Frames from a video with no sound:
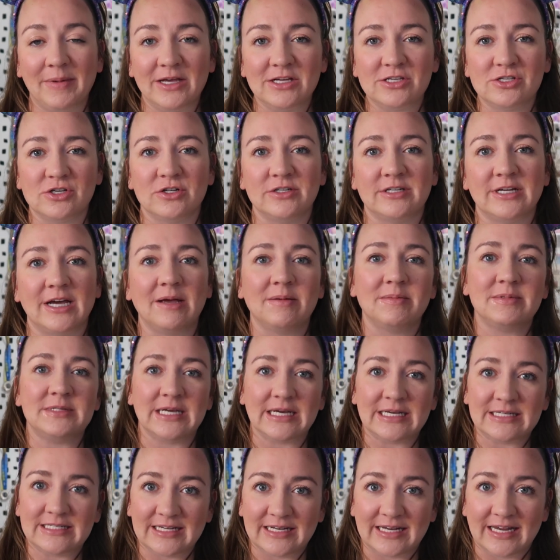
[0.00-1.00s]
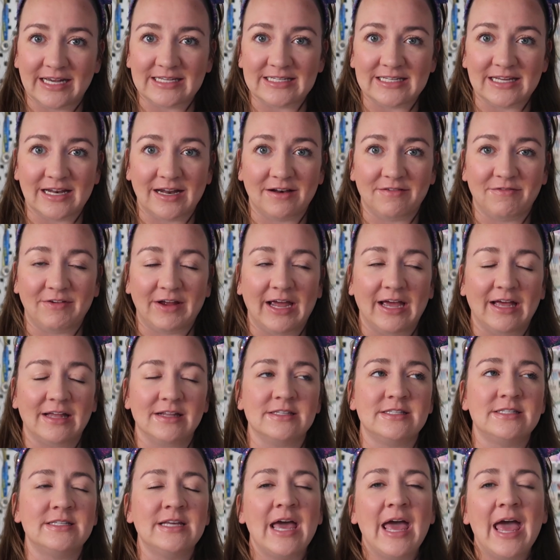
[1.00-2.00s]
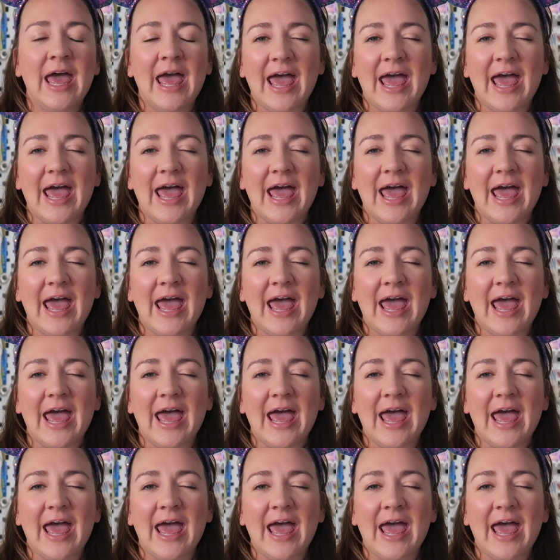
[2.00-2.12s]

Eastern time, 60 days in advance,